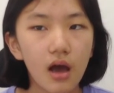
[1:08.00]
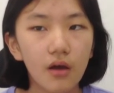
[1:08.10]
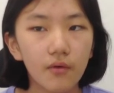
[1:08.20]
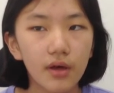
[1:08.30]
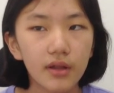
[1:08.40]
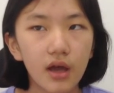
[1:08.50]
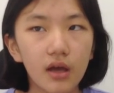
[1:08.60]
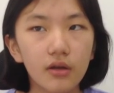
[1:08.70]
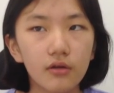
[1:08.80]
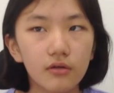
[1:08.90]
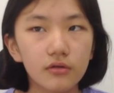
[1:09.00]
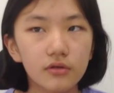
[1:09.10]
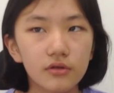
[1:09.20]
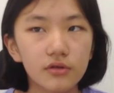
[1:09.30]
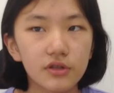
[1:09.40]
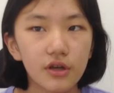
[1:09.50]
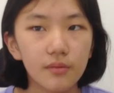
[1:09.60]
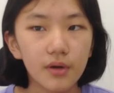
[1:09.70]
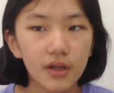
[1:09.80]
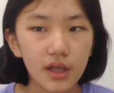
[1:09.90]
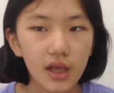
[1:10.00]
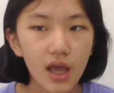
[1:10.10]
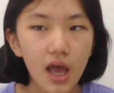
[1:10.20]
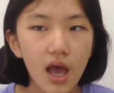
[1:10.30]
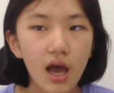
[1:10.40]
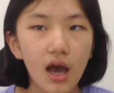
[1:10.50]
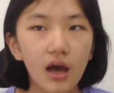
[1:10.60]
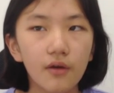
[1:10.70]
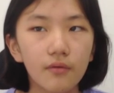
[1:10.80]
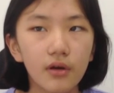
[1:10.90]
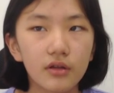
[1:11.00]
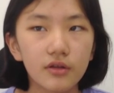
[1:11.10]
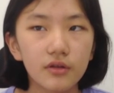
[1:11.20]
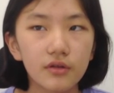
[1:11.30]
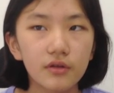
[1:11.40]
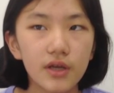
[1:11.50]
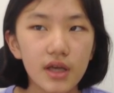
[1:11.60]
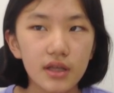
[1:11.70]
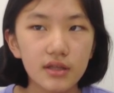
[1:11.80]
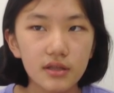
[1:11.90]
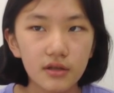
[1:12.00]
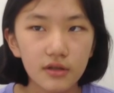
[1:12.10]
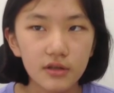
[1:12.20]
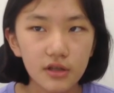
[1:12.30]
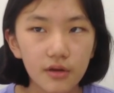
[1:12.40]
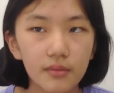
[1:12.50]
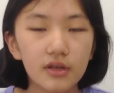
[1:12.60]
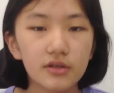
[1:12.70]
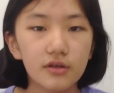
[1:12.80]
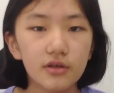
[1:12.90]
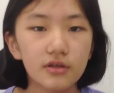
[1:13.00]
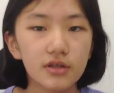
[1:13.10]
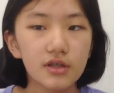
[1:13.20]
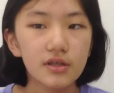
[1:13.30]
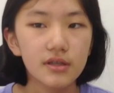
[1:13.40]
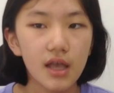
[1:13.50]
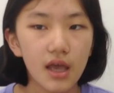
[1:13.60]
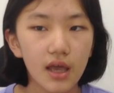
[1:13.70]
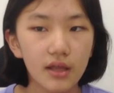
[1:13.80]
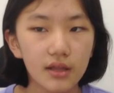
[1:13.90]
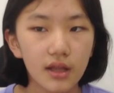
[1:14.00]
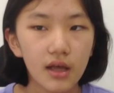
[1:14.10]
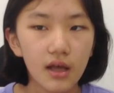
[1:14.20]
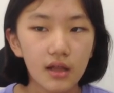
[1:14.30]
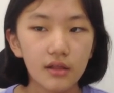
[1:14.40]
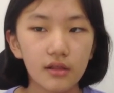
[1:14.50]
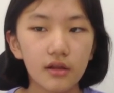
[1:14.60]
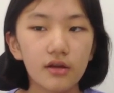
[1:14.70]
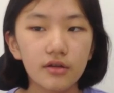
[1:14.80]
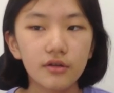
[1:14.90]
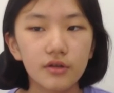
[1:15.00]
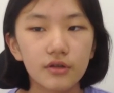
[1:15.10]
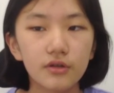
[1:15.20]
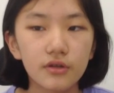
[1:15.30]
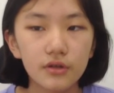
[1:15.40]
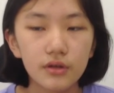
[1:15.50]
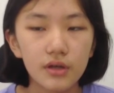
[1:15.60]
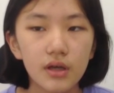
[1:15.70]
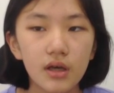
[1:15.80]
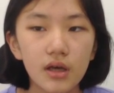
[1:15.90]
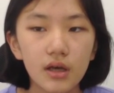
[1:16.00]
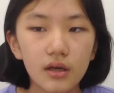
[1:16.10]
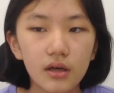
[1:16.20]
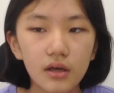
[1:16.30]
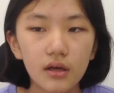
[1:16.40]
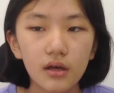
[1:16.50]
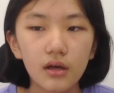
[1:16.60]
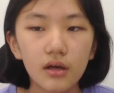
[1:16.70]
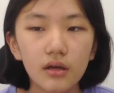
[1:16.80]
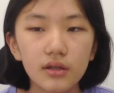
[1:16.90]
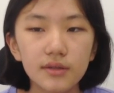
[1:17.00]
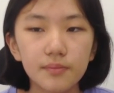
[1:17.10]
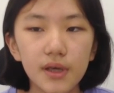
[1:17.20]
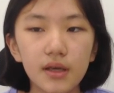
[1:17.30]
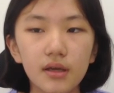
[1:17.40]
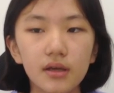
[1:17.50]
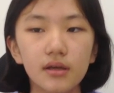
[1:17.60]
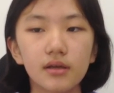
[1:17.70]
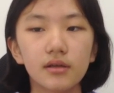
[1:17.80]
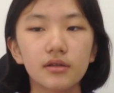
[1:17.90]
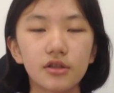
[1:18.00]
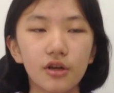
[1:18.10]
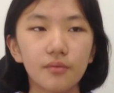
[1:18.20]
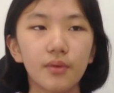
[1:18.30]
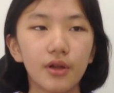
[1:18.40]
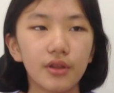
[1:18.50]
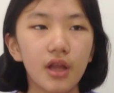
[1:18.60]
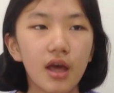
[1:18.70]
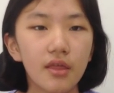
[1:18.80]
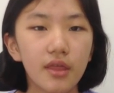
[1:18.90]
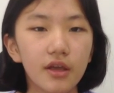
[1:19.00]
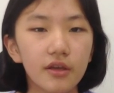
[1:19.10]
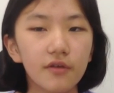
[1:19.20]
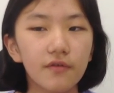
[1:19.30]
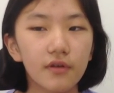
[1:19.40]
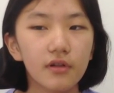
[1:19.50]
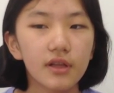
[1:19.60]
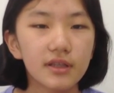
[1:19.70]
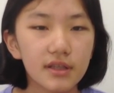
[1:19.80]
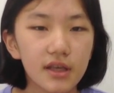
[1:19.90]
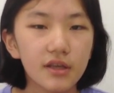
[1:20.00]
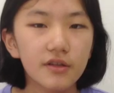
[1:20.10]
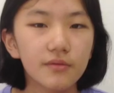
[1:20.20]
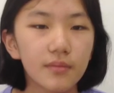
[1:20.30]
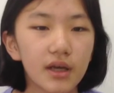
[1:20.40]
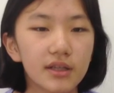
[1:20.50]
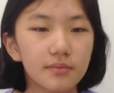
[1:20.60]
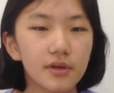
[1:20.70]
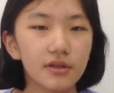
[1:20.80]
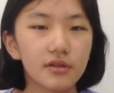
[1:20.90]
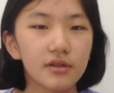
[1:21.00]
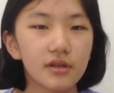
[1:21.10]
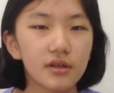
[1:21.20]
When I go to Germany, I want to eat German sausages and learn to speak German. Thank you for listening to my speech.